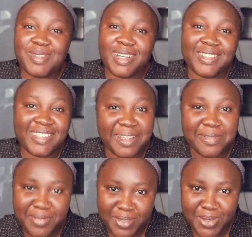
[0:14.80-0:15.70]
to another
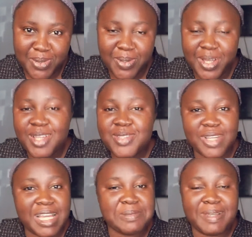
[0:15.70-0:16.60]
video.
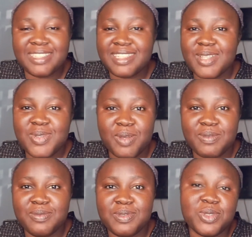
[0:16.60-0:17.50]
So guys, by the title
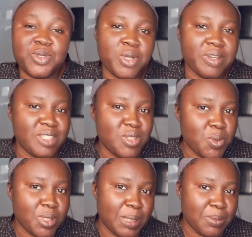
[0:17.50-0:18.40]
of the video you already know
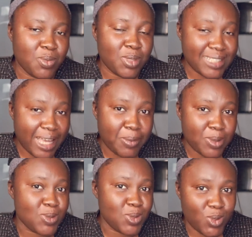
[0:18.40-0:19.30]
what I
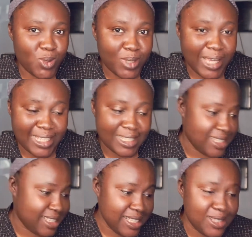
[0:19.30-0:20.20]
want to show you guys.
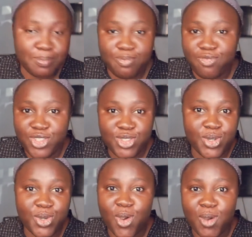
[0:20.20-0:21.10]
This
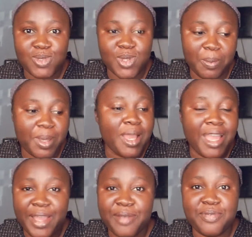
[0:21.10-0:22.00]
video comes up
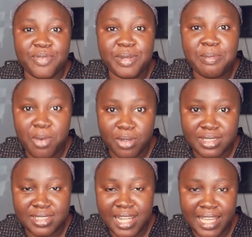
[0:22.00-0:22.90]
every
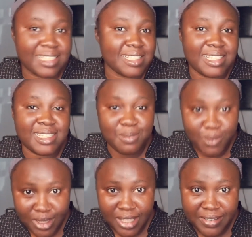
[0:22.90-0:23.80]
month, like it's a
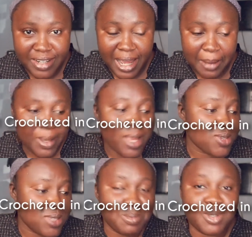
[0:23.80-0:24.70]
monthly recap.
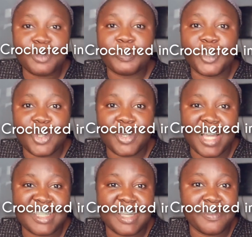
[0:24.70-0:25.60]
So I'm going to be showing you
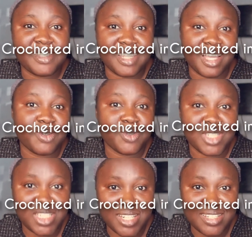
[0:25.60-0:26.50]
guys everything I
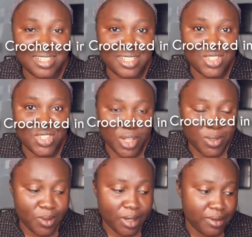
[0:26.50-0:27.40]
crocheted in
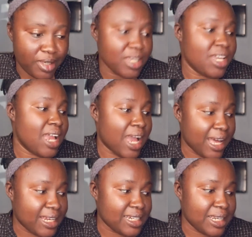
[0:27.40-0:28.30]
January,
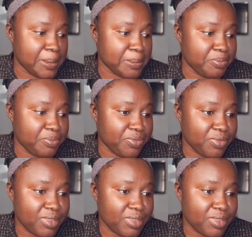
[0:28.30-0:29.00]
and